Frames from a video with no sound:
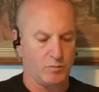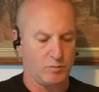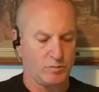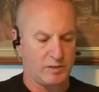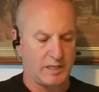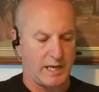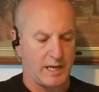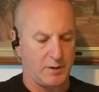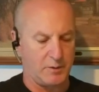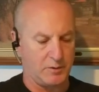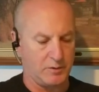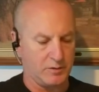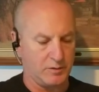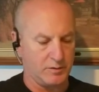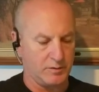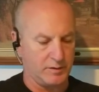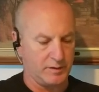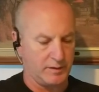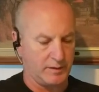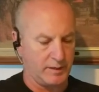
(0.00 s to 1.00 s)
towel
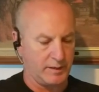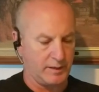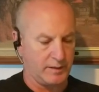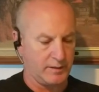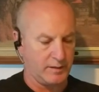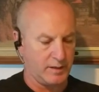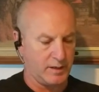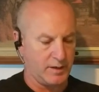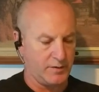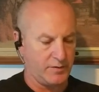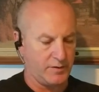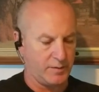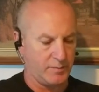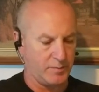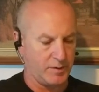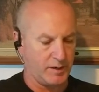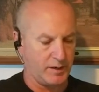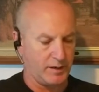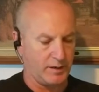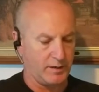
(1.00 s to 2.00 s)
or any cloth on
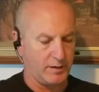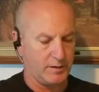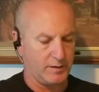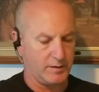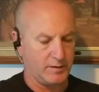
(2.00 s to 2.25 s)
my